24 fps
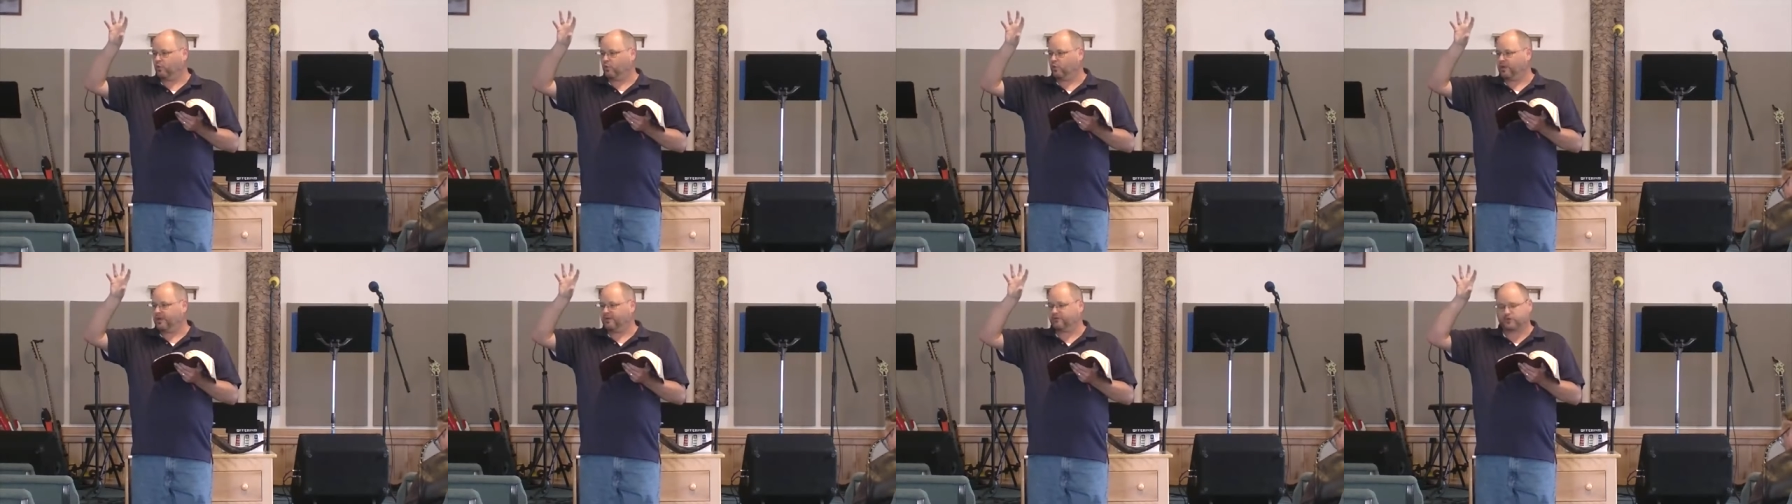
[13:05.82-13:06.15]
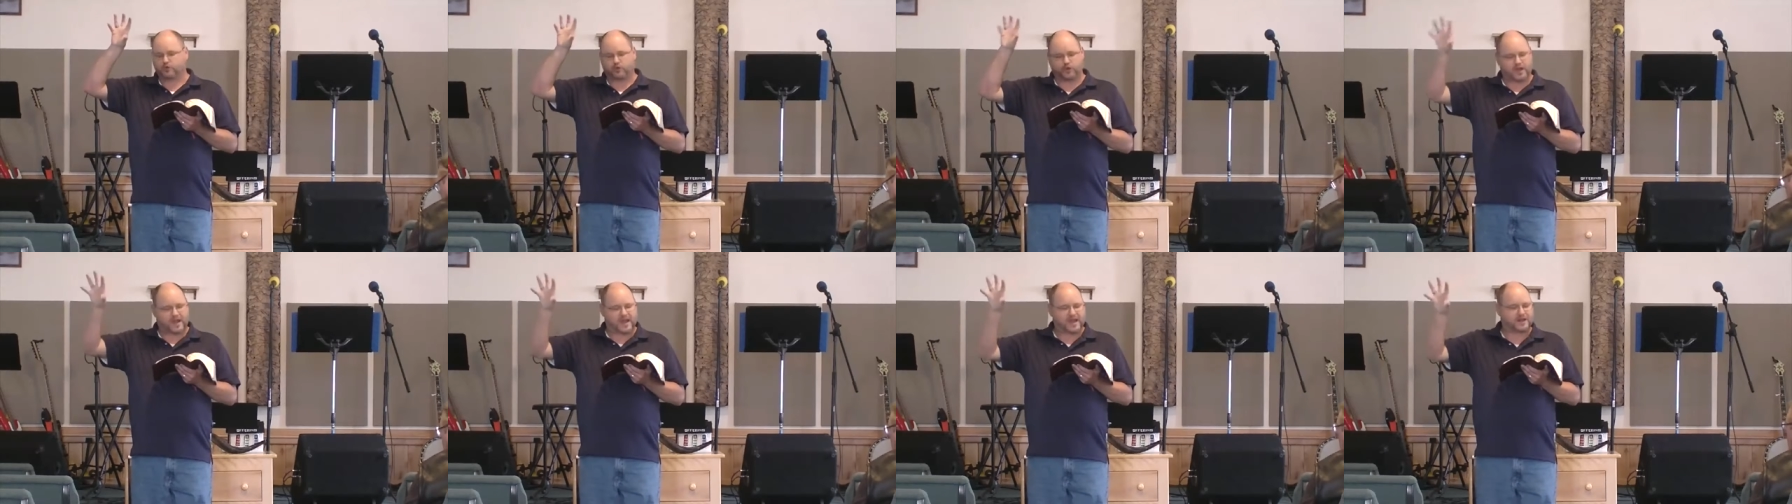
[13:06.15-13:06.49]

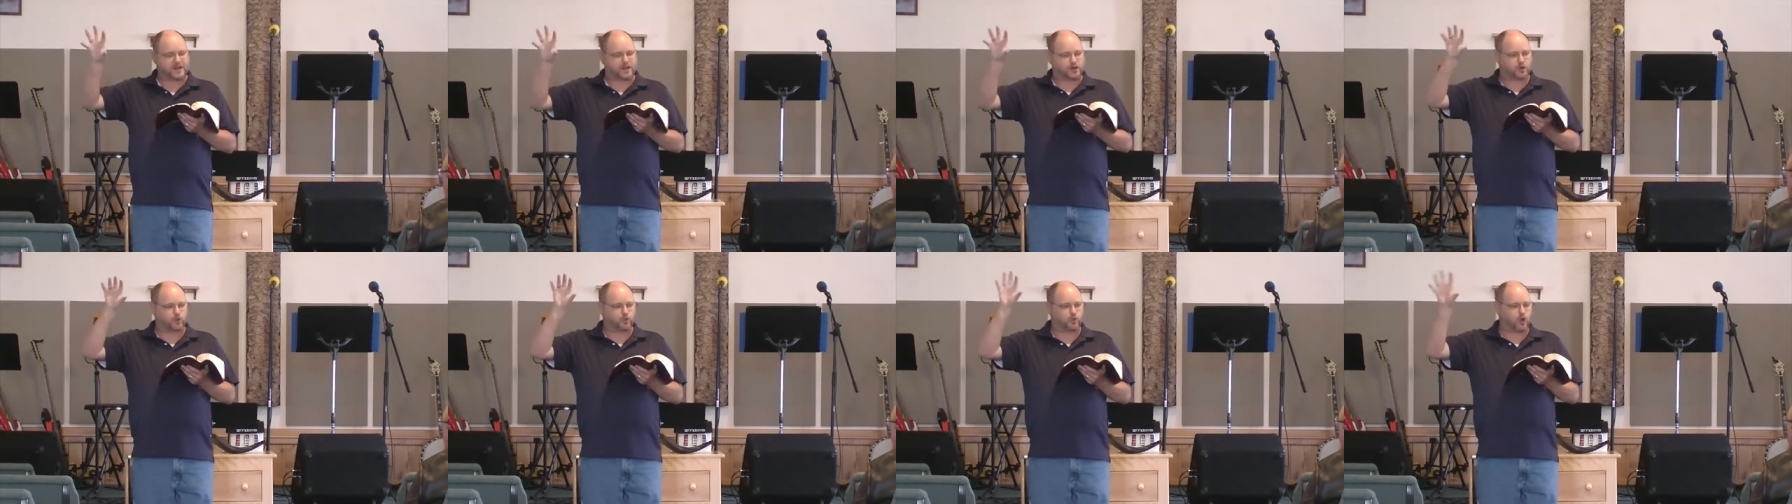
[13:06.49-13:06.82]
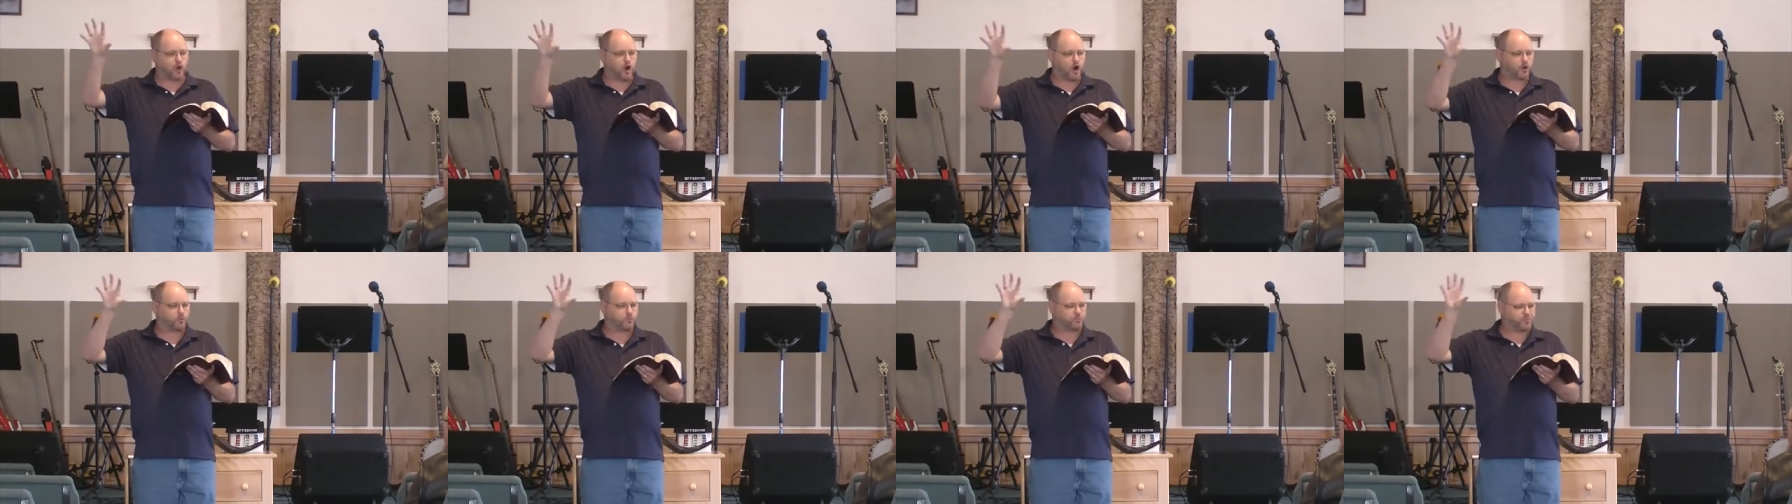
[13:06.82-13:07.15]
we've created a
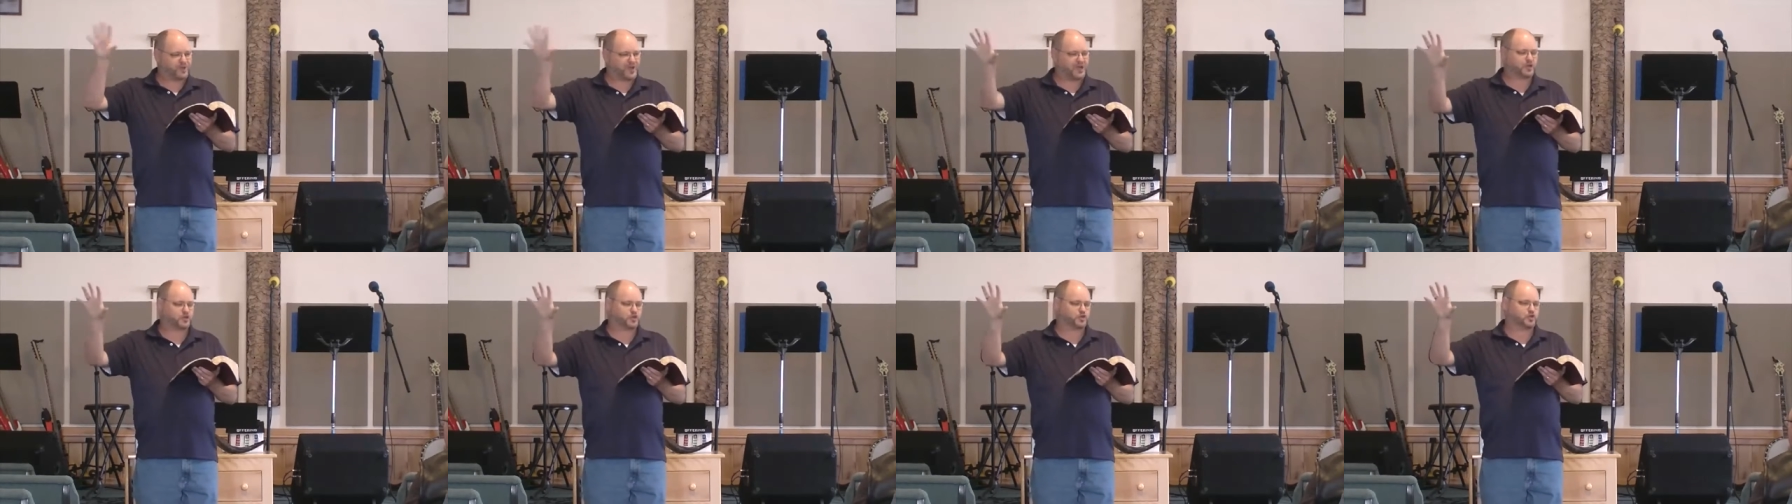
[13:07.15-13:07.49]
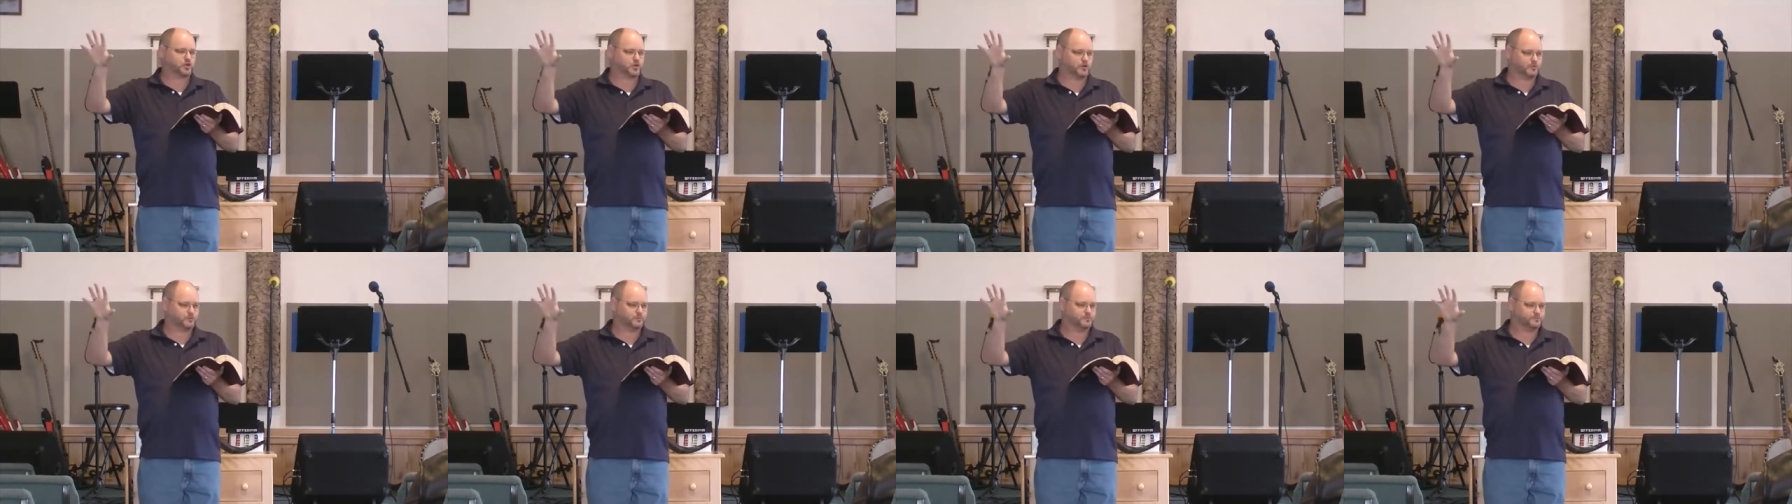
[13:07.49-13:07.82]
wrong
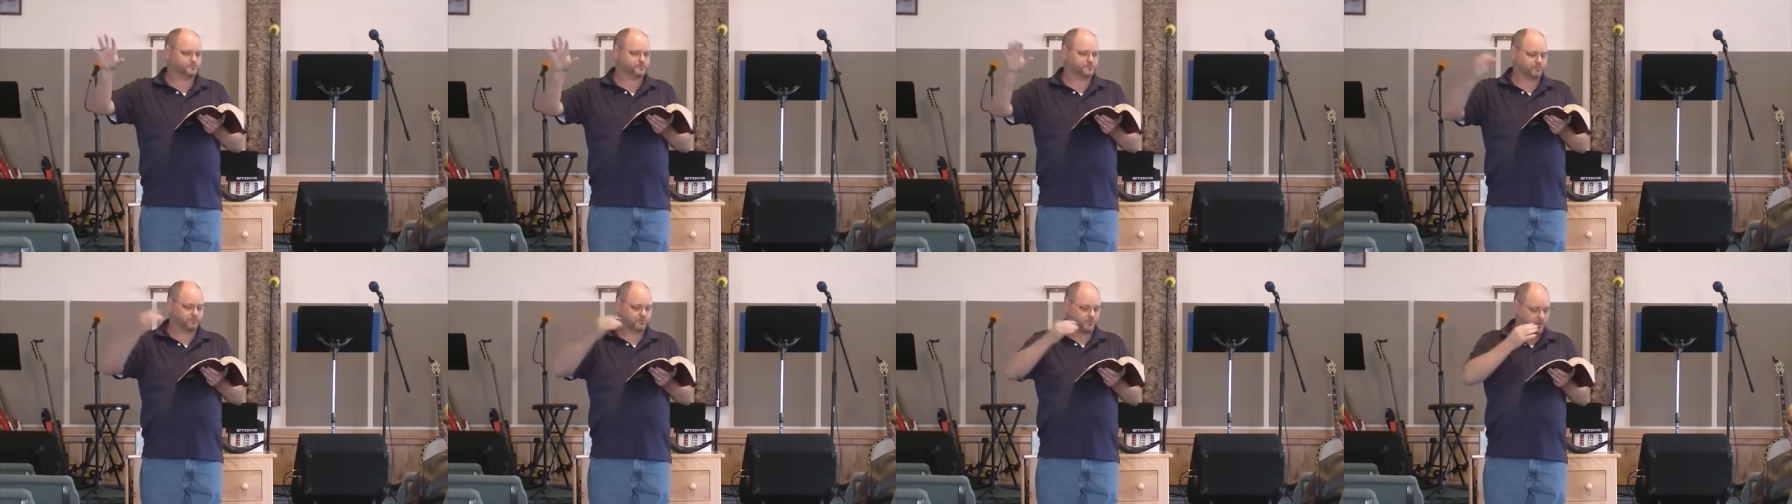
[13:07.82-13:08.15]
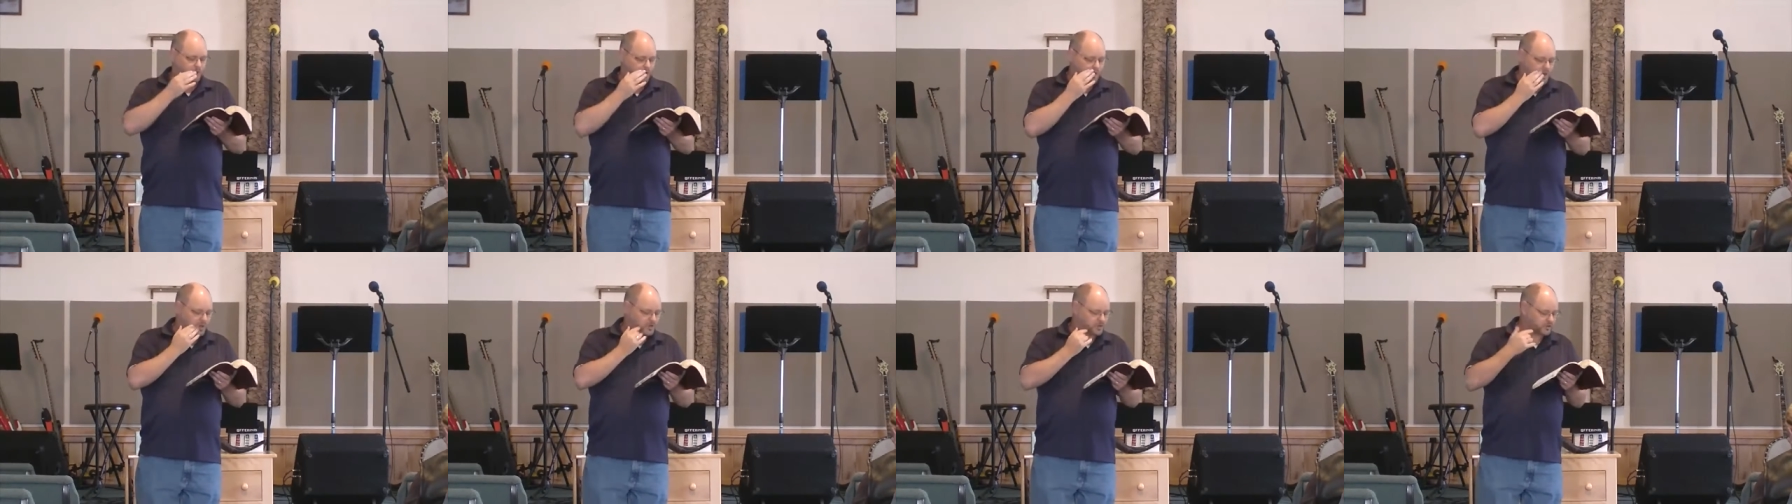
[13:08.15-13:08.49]
picture.
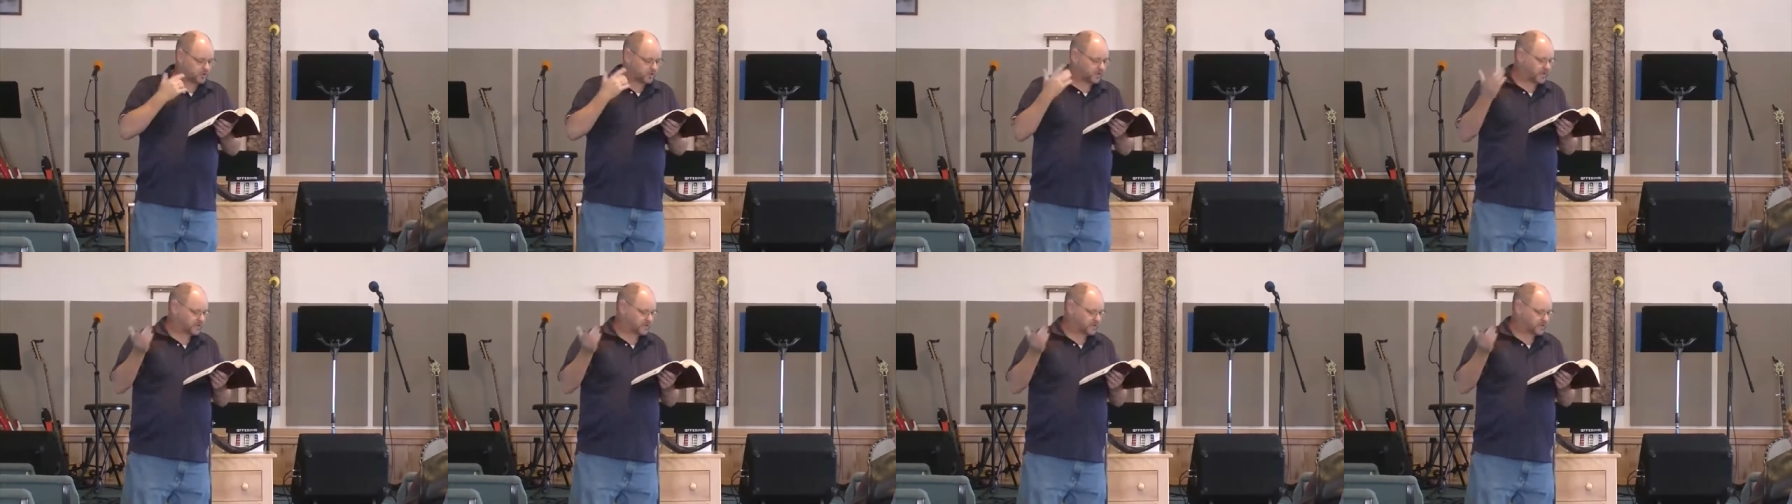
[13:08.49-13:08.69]
So